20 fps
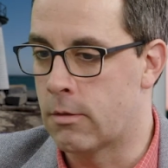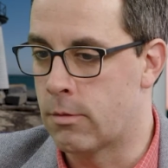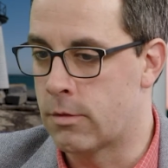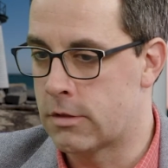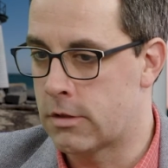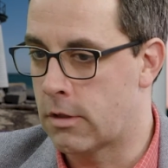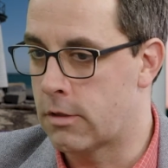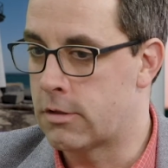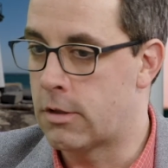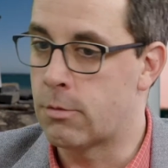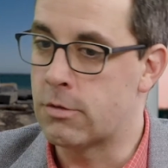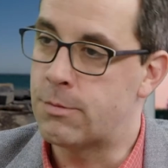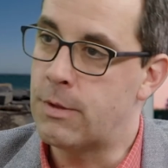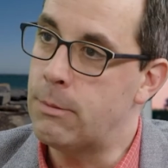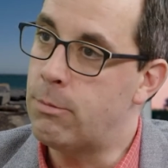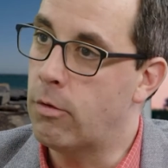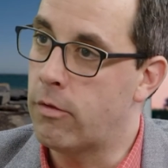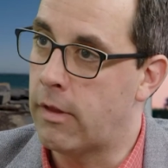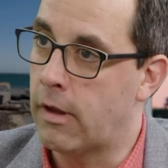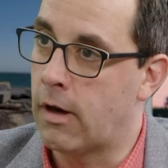There was because there was
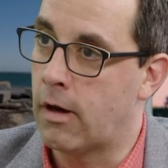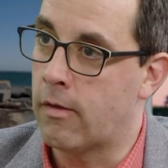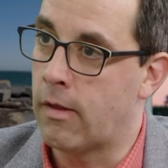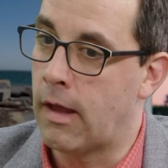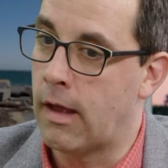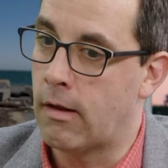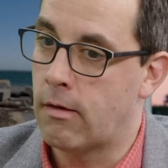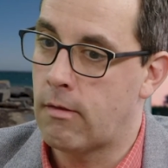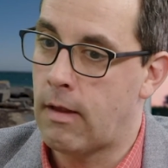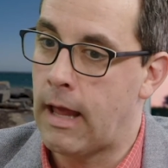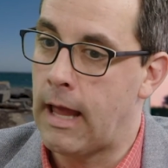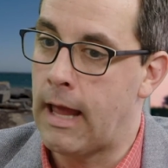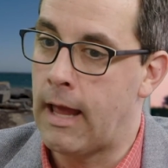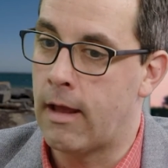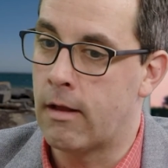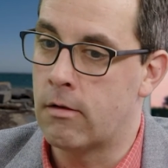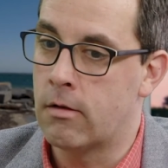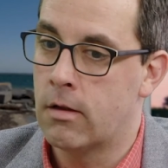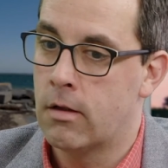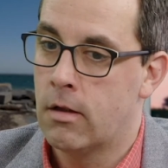people there that
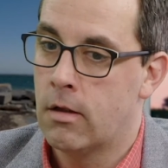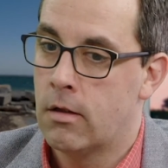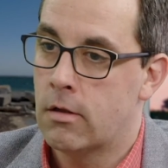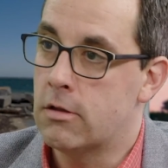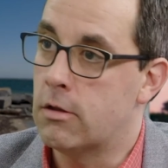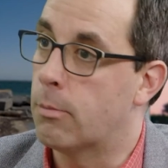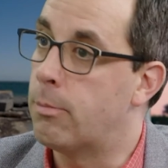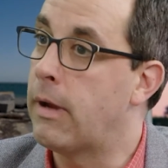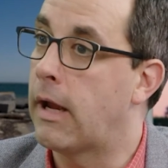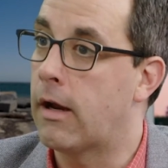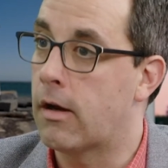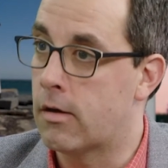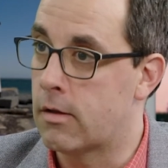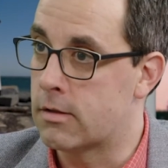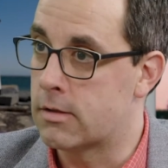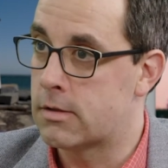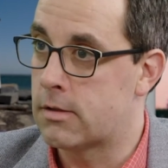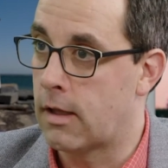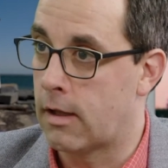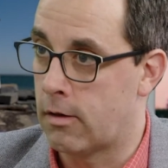had you know
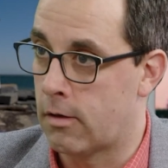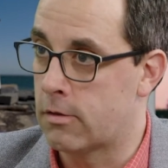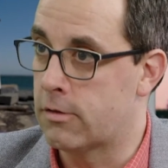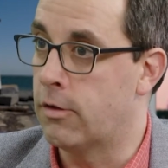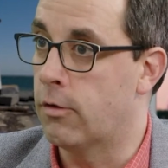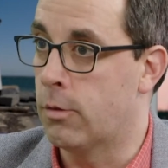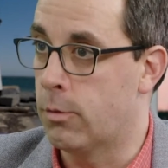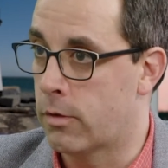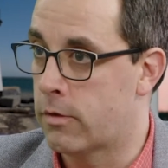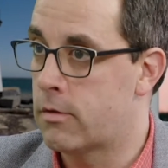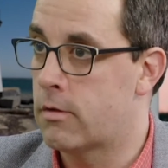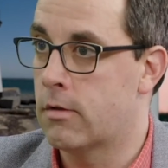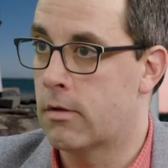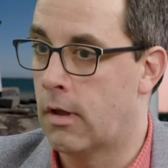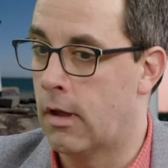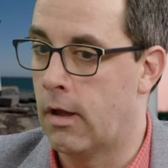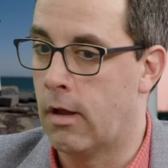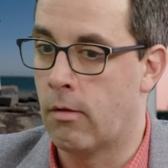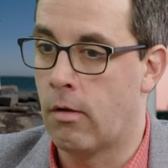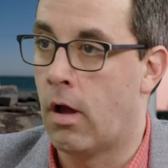parents that are dealing with
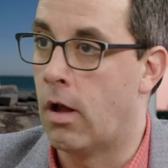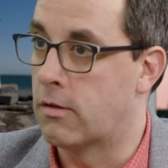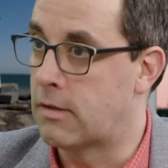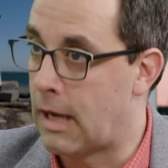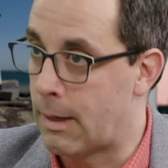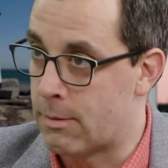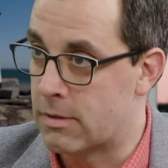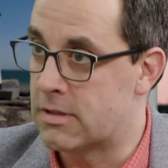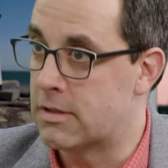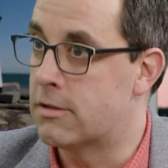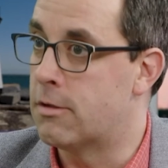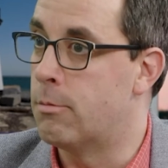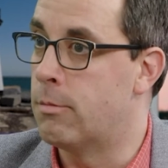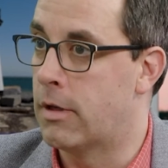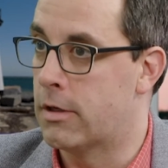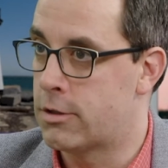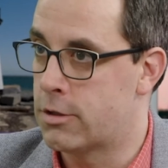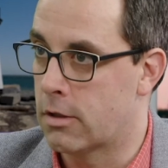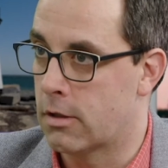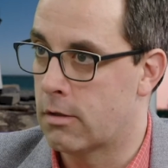uh, Alzheimer's and
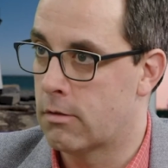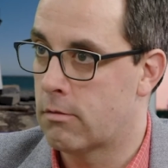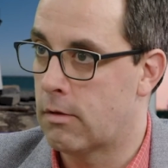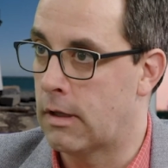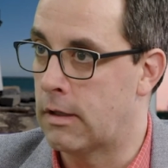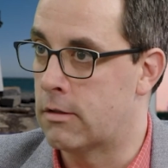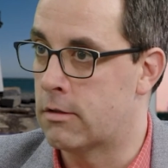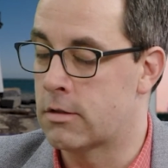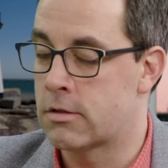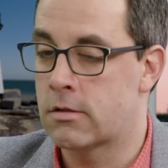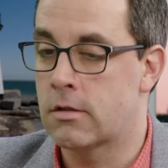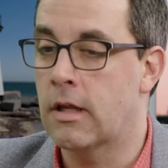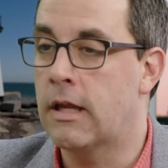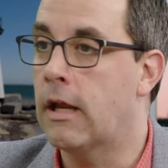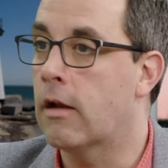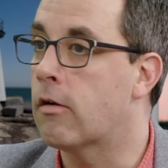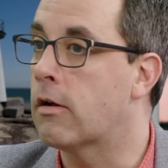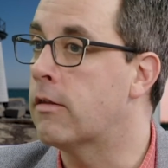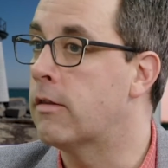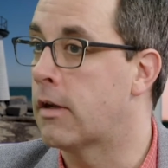dementia, and just
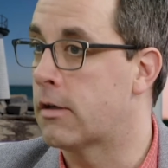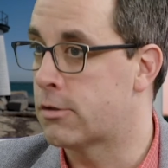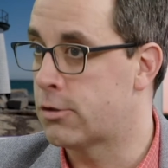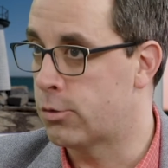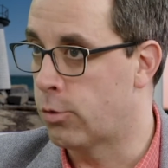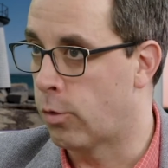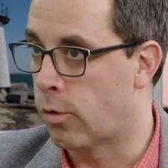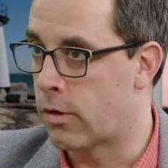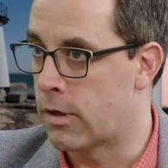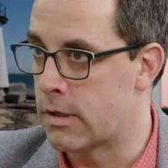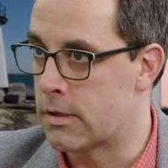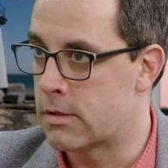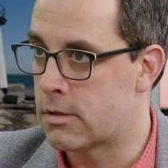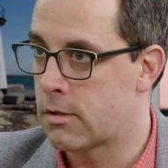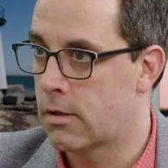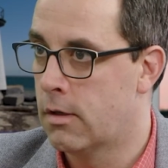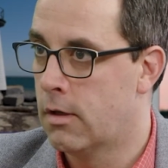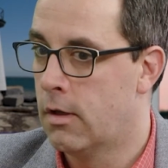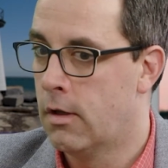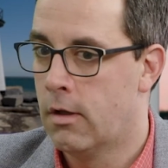hearing their
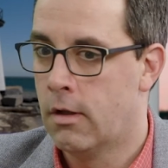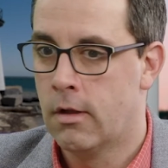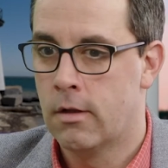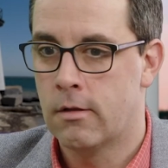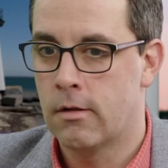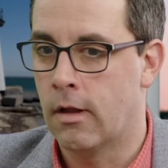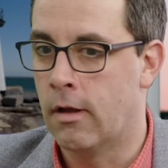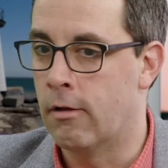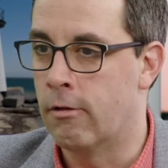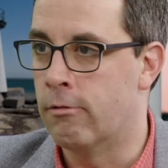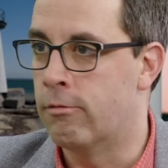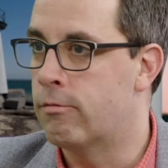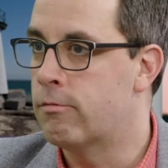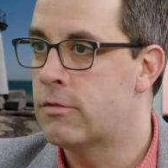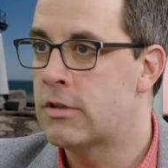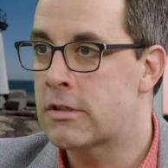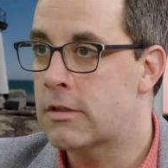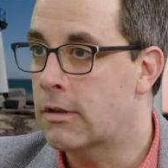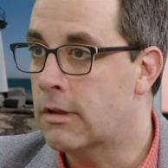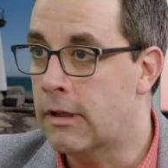stories of
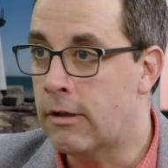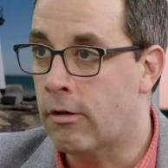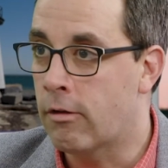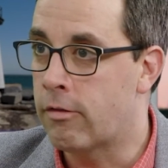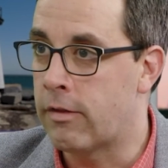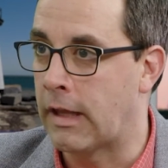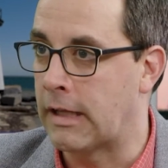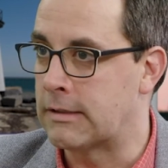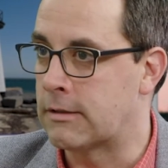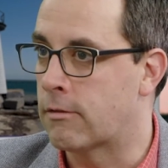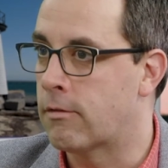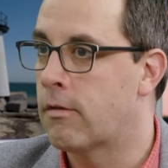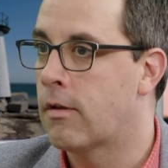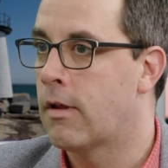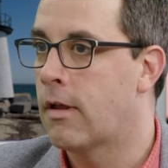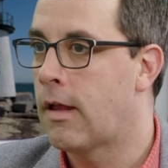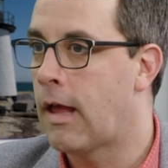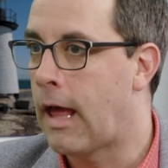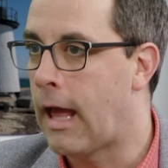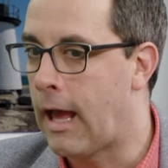just little things of
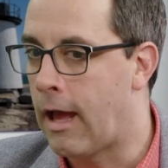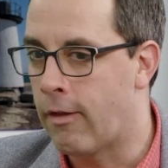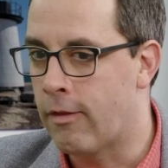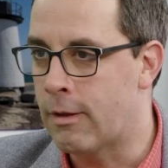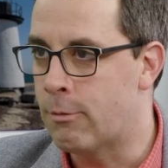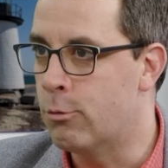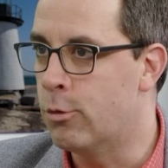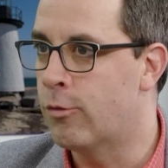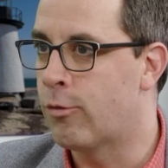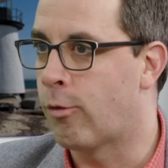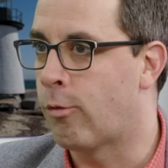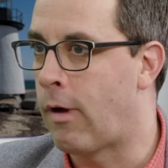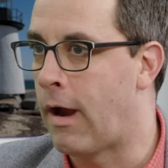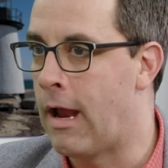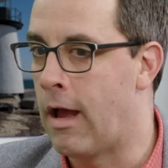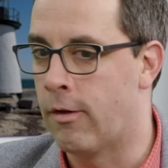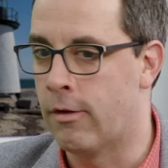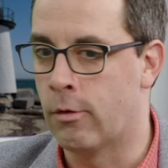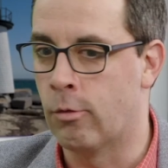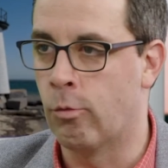how they move
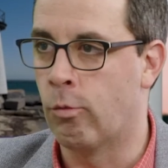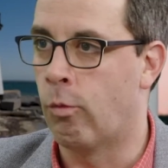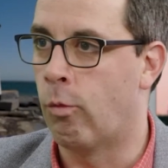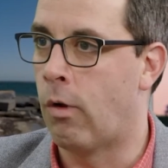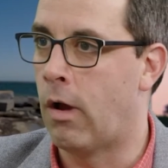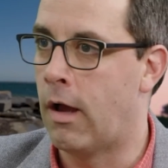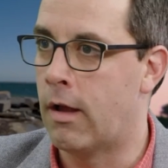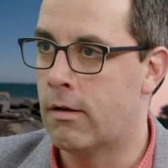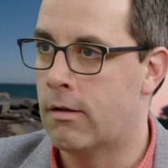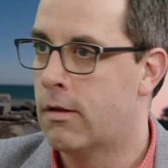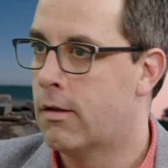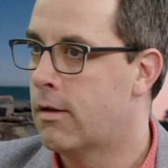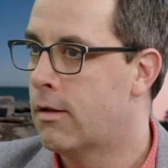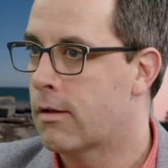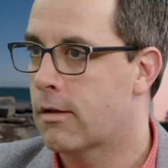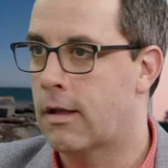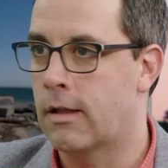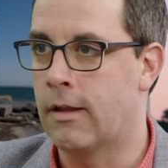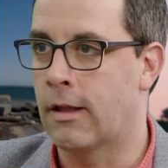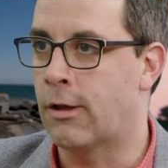around and what
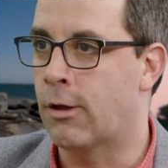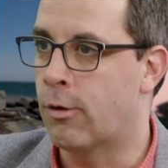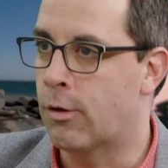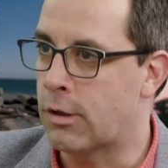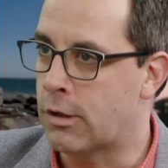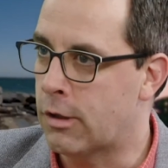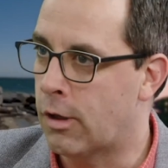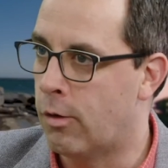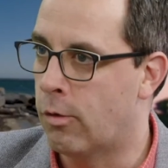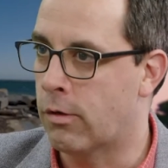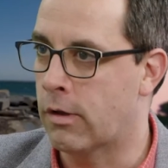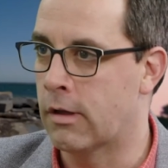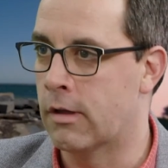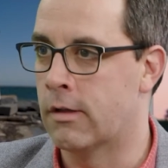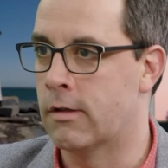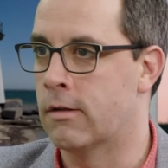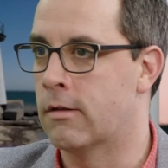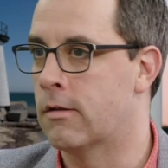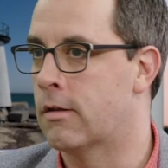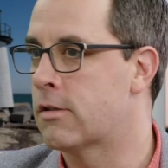can they go to
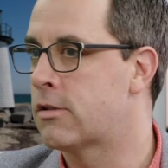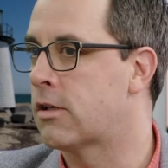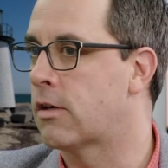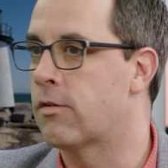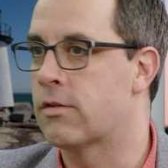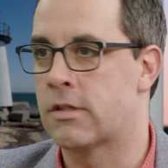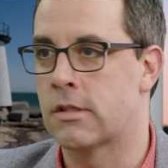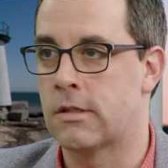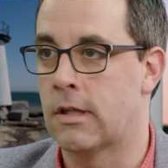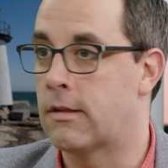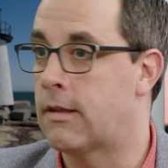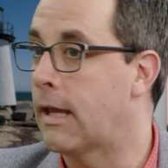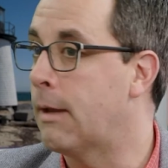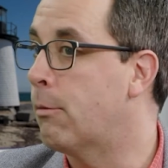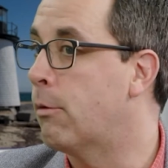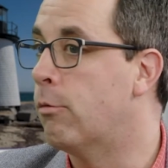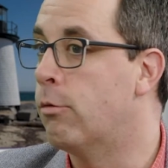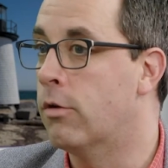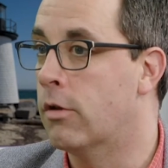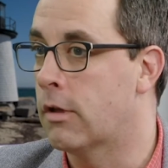yoga and the services that they
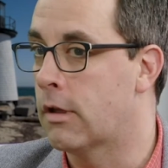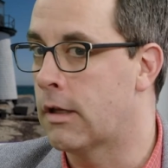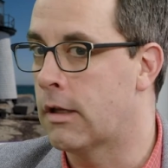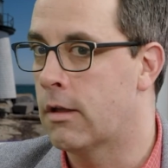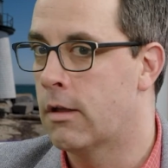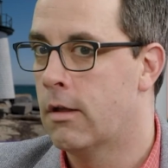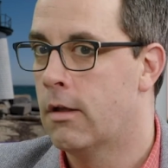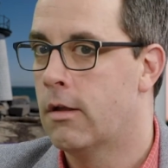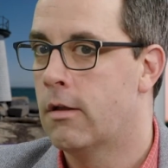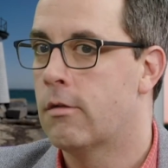would really